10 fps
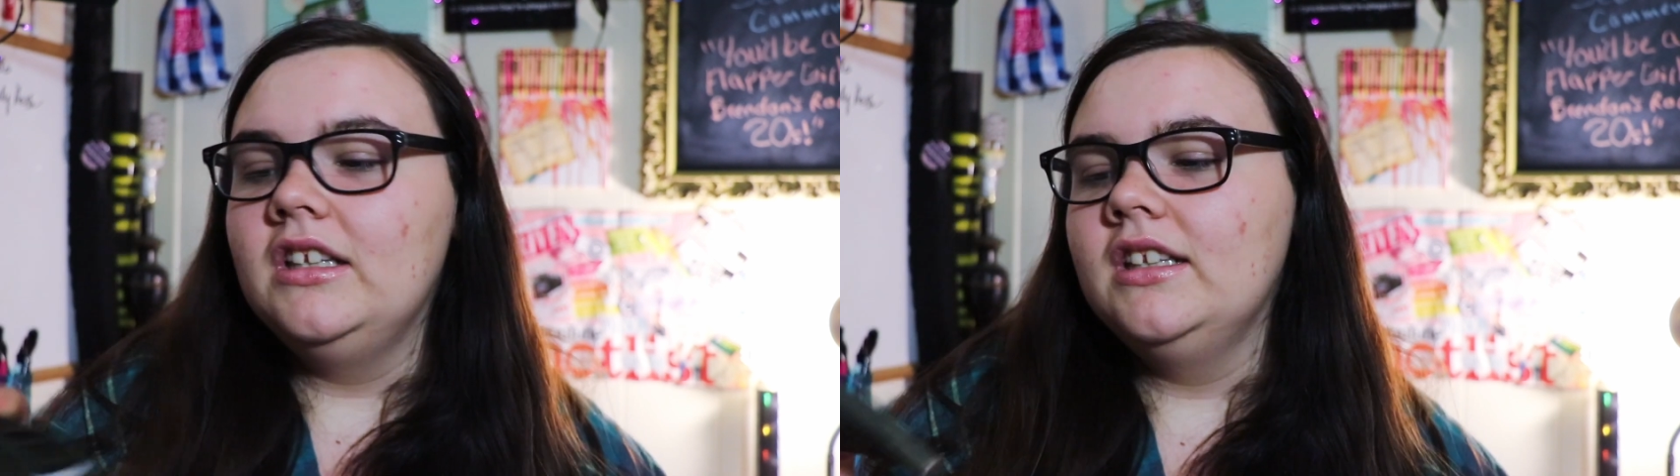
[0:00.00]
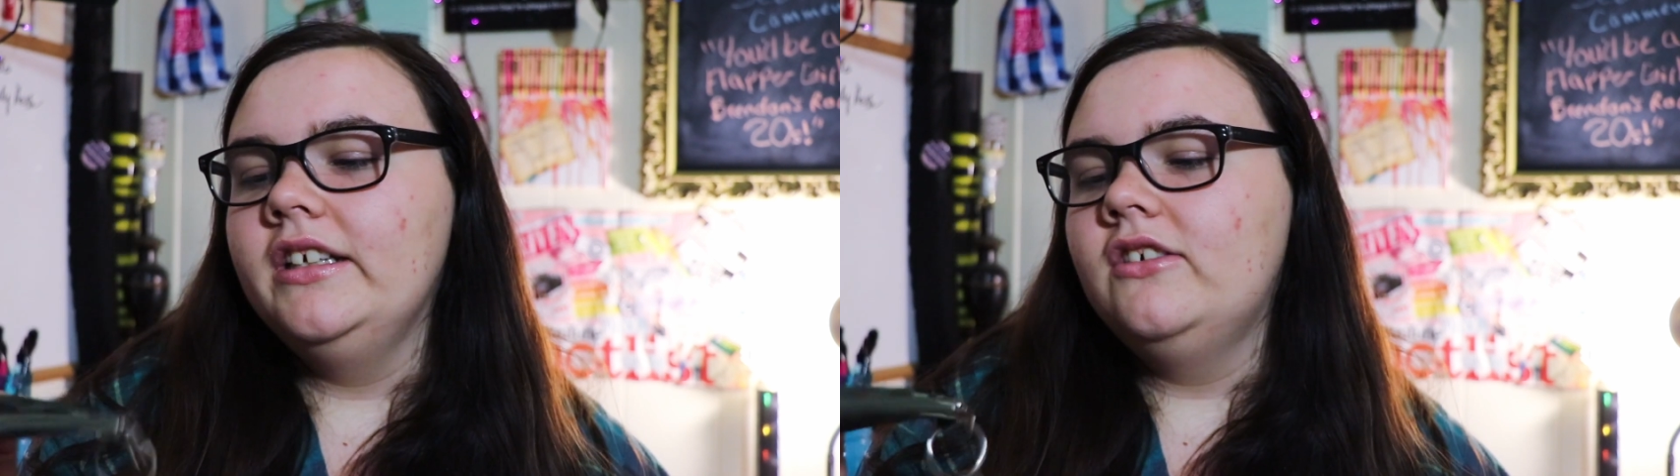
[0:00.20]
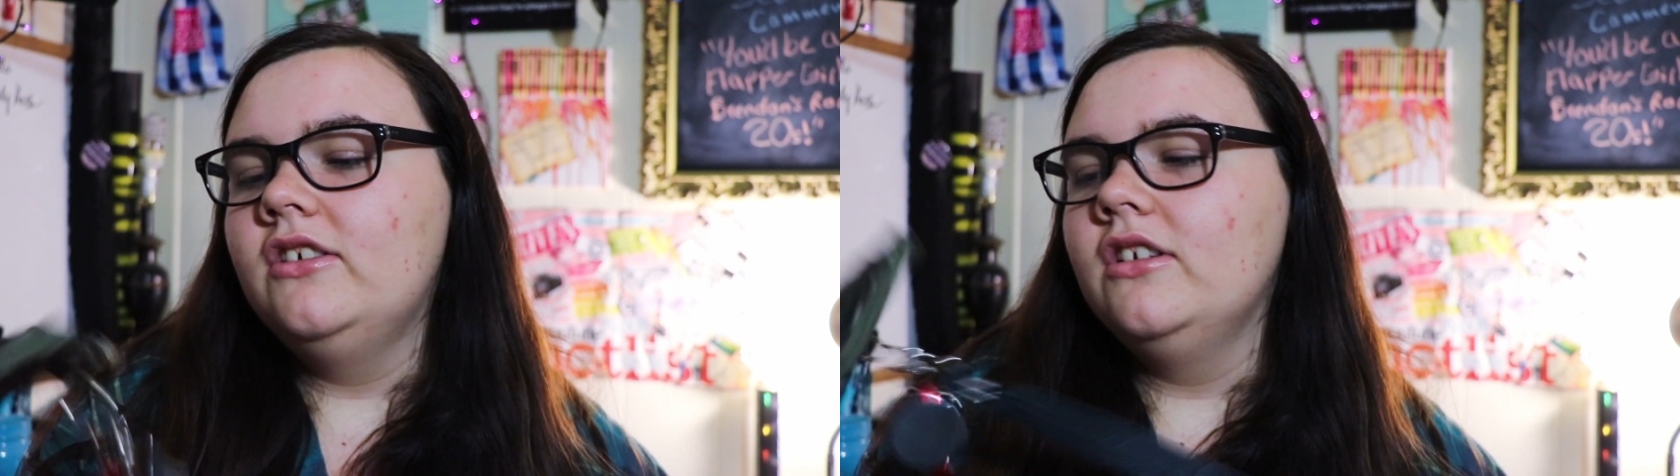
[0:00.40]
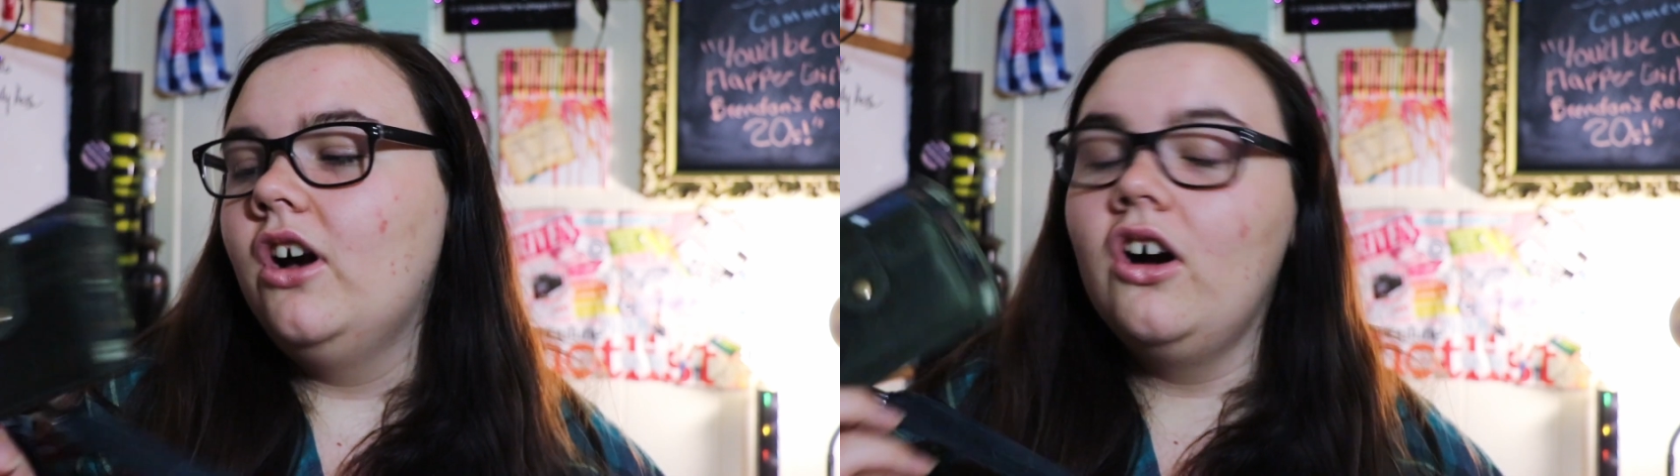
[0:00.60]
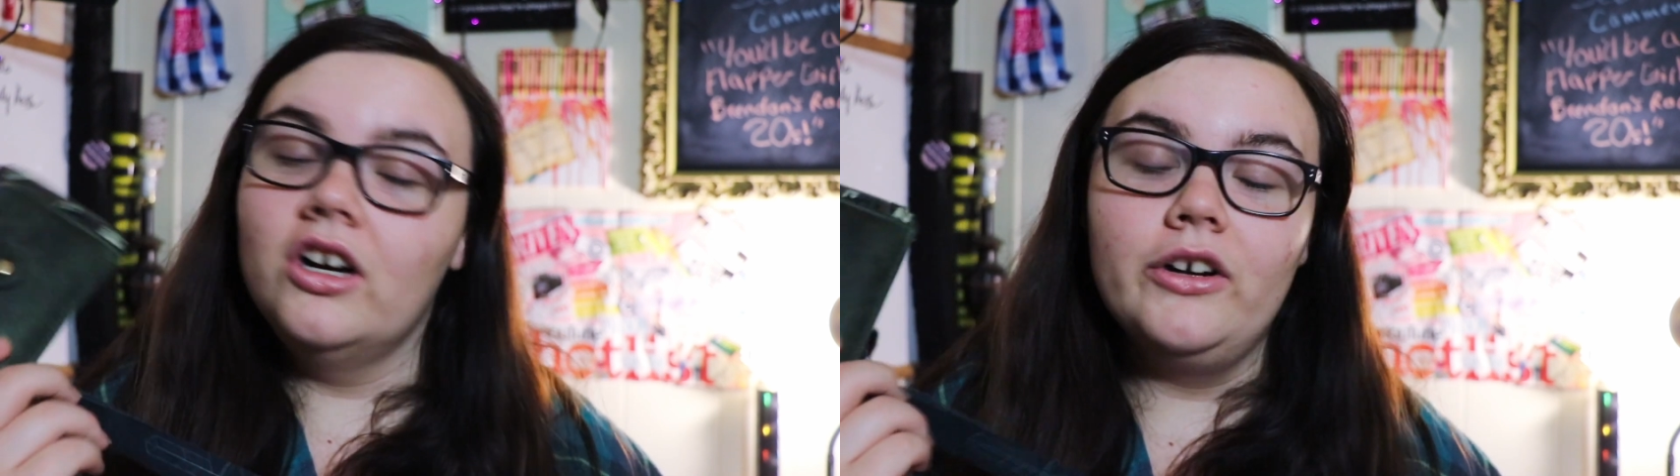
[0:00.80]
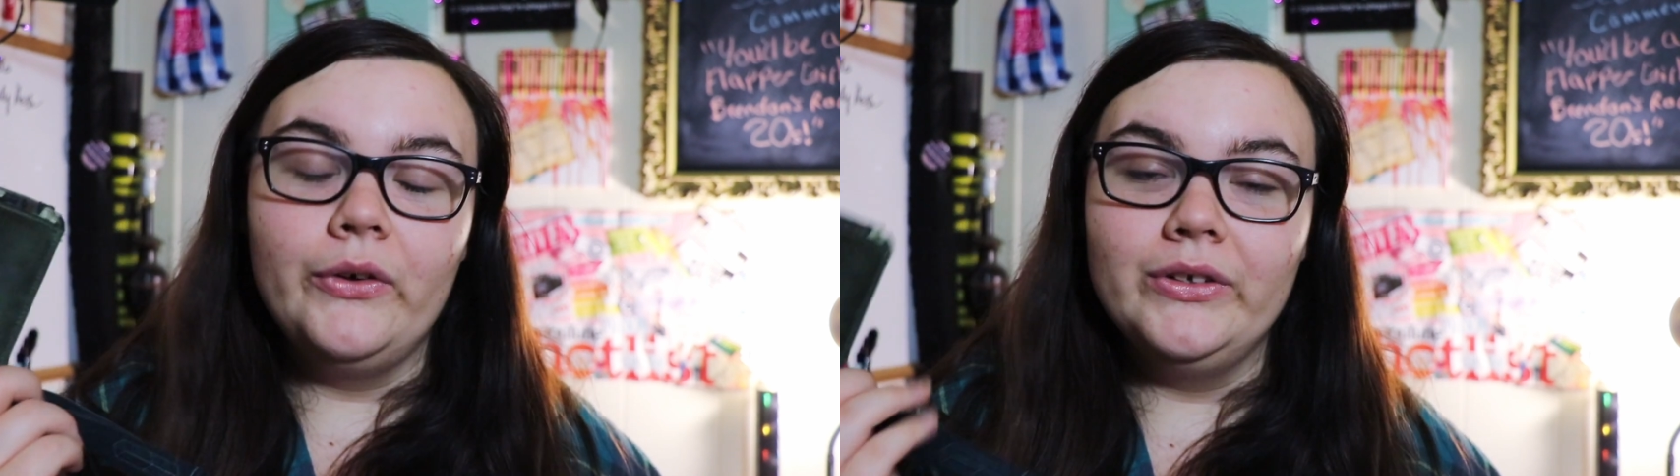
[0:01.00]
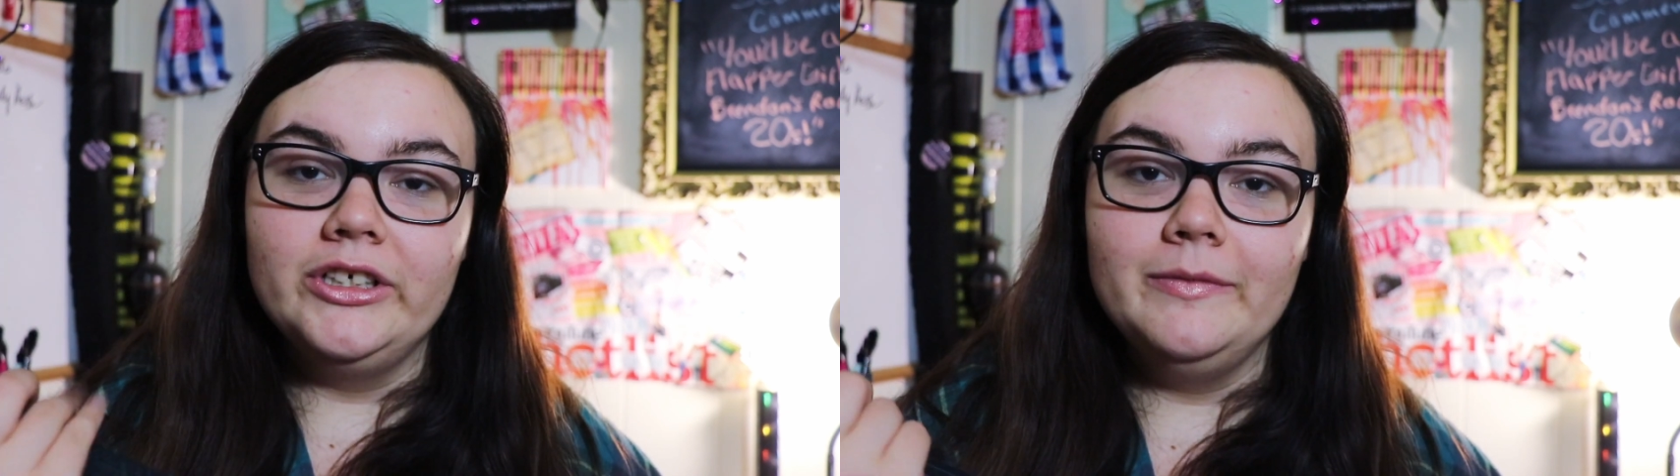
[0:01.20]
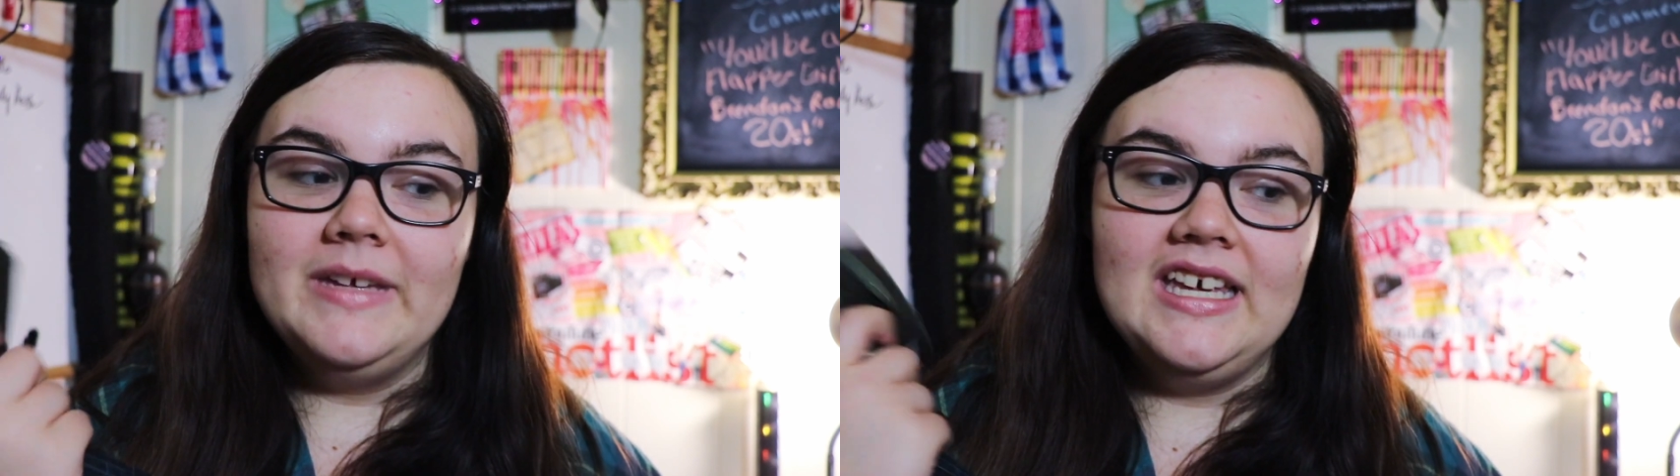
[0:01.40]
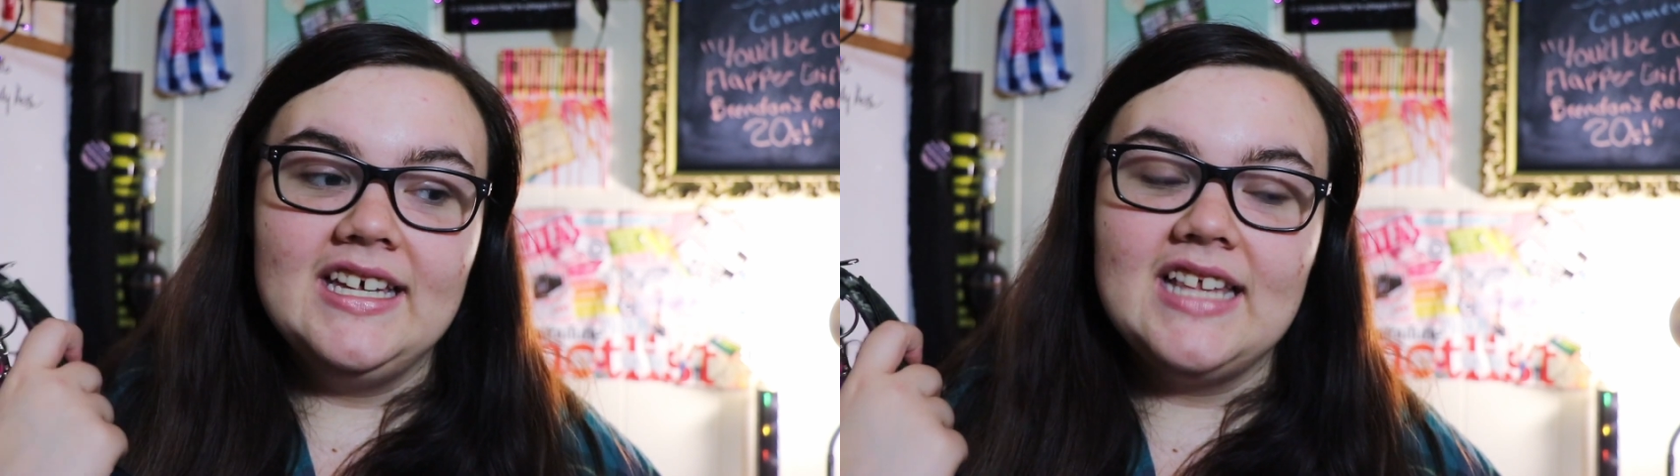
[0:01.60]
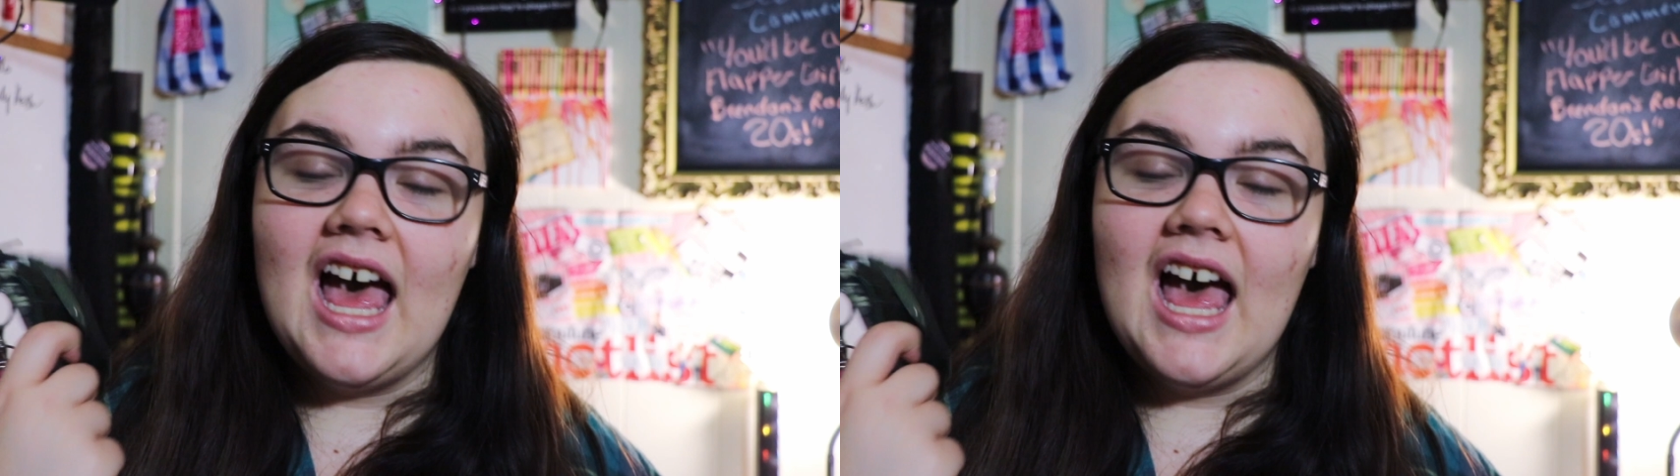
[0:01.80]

little card holder because